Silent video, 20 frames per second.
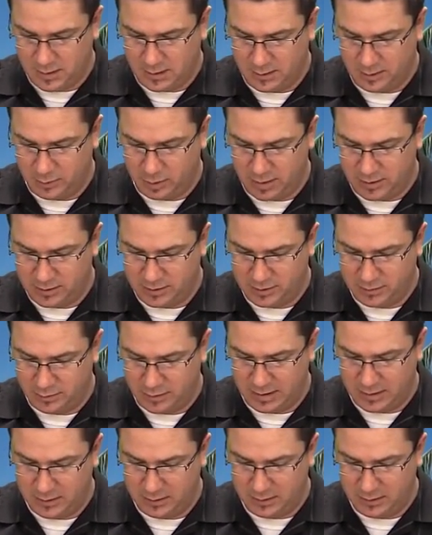And the brush
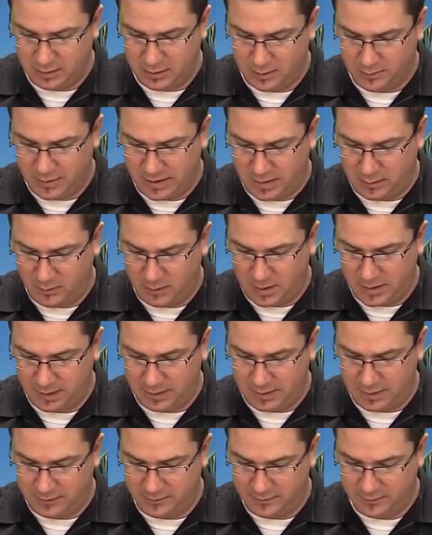should be about wide
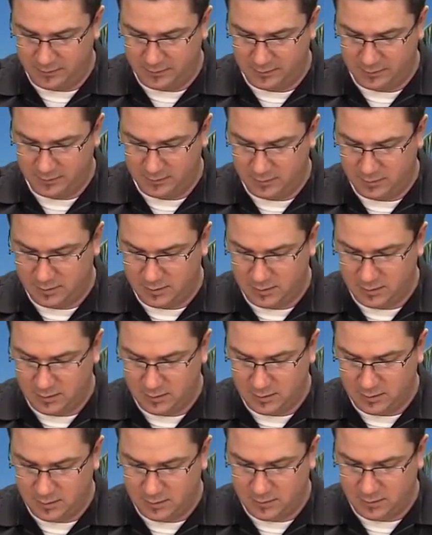enough
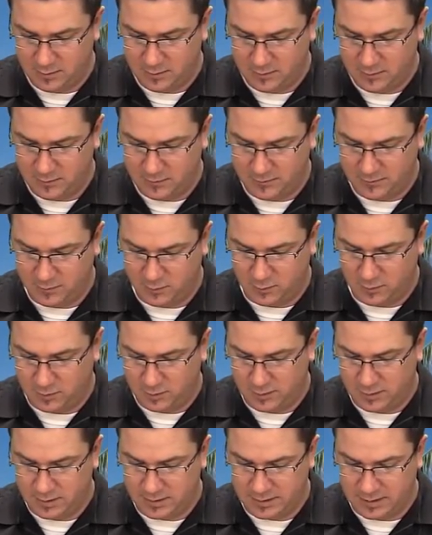
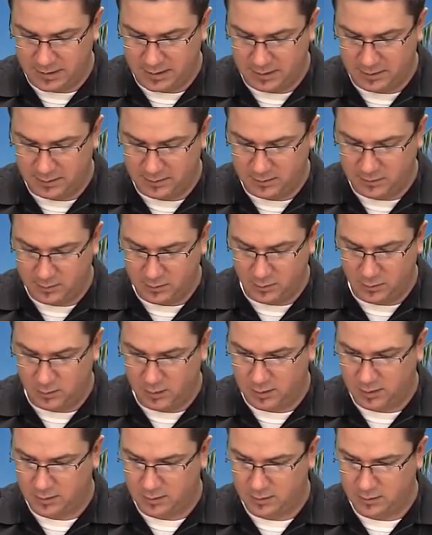for the Tenon
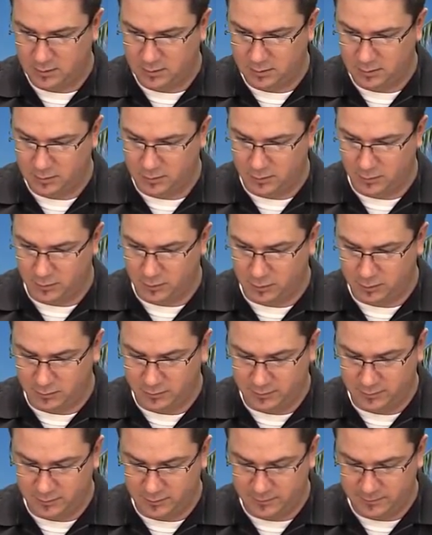Cork
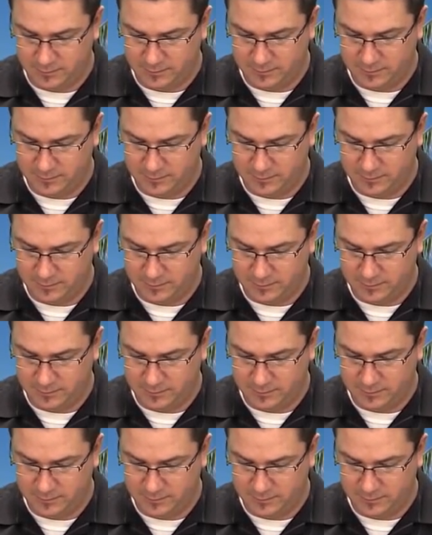groove.